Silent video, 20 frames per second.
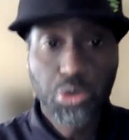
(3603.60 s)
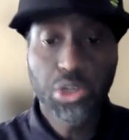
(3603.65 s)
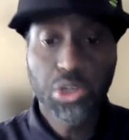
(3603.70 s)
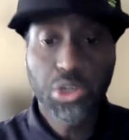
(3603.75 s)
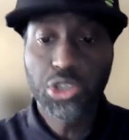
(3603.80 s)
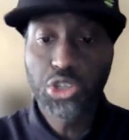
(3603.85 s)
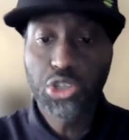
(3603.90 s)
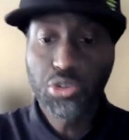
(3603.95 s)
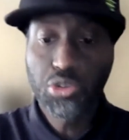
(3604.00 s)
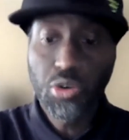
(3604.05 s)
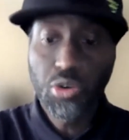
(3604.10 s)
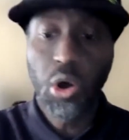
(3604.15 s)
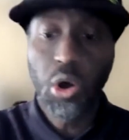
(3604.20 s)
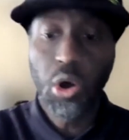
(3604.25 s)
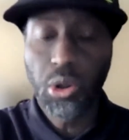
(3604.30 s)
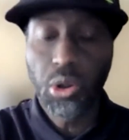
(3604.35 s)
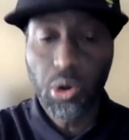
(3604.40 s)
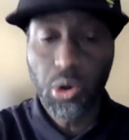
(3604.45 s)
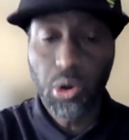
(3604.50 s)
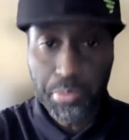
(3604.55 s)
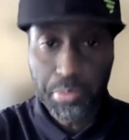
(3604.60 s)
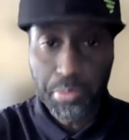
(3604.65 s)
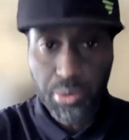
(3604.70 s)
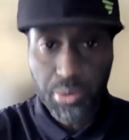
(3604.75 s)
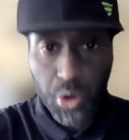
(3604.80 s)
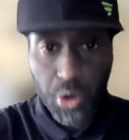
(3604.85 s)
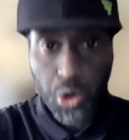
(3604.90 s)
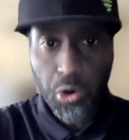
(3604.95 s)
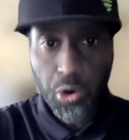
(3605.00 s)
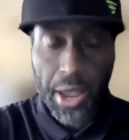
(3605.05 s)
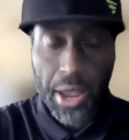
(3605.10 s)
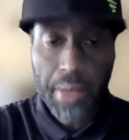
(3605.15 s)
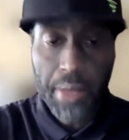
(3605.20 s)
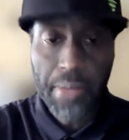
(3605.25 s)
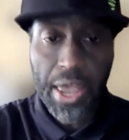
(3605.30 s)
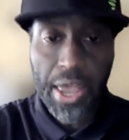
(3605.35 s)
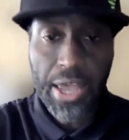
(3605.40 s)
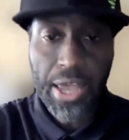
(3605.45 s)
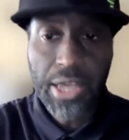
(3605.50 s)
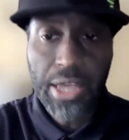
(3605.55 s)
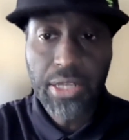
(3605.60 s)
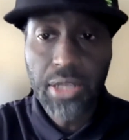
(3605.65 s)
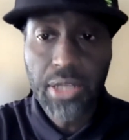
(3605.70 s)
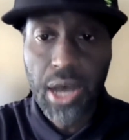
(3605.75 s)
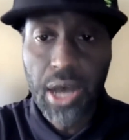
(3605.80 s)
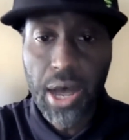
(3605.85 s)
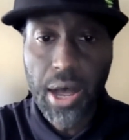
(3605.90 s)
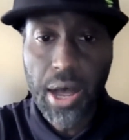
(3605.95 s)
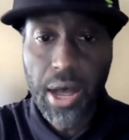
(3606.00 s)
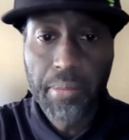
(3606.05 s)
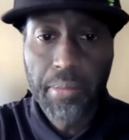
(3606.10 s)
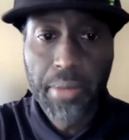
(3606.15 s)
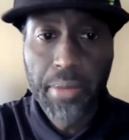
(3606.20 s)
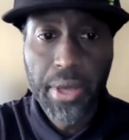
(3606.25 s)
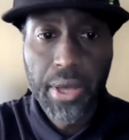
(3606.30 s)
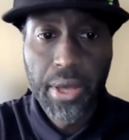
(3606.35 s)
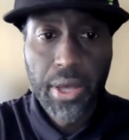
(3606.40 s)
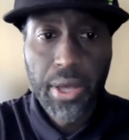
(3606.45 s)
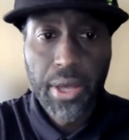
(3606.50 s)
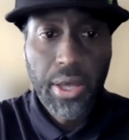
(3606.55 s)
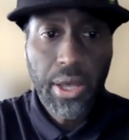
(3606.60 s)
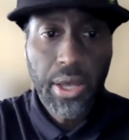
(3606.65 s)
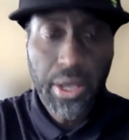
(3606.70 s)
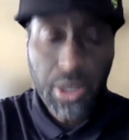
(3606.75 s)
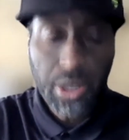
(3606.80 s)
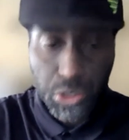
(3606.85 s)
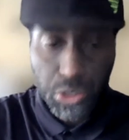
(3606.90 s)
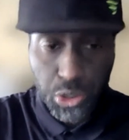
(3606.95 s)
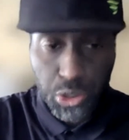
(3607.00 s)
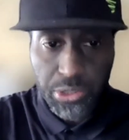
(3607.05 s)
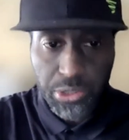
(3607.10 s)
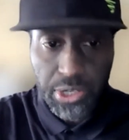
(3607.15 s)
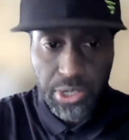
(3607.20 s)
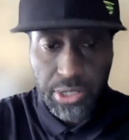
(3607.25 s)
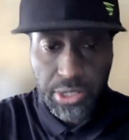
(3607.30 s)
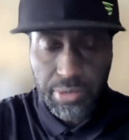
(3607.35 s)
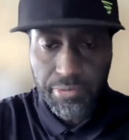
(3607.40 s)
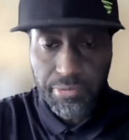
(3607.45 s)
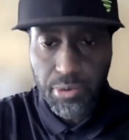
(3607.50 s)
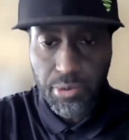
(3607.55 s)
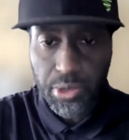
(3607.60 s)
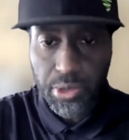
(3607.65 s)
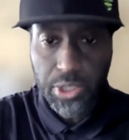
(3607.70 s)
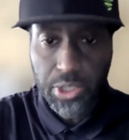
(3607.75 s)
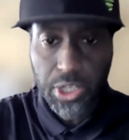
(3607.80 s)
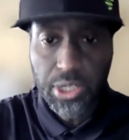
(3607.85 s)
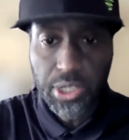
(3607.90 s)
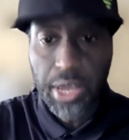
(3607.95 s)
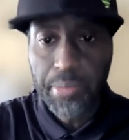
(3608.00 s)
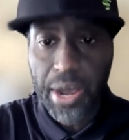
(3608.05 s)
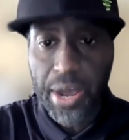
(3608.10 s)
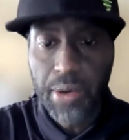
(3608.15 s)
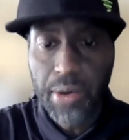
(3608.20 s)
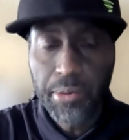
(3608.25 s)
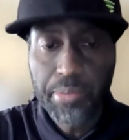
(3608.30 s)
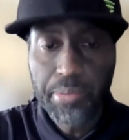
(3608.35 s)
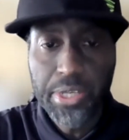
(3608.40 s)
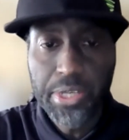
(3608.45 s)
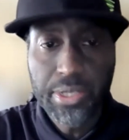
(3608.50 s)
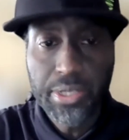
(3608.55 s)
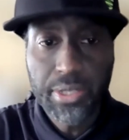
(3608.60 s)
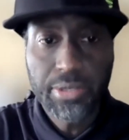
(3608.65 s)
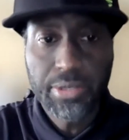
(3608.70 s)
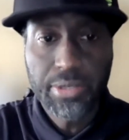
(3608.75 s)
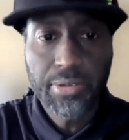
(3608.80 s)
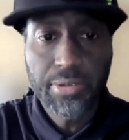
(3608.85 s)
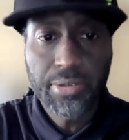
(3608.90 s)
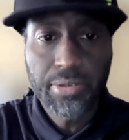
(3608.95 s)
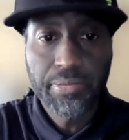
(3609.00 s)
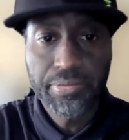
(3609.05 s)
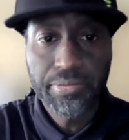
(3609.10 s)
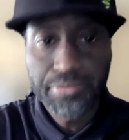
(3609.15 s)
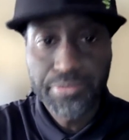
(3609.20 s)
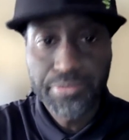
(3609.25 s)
to control or program a control system for the Just Add Power pieces.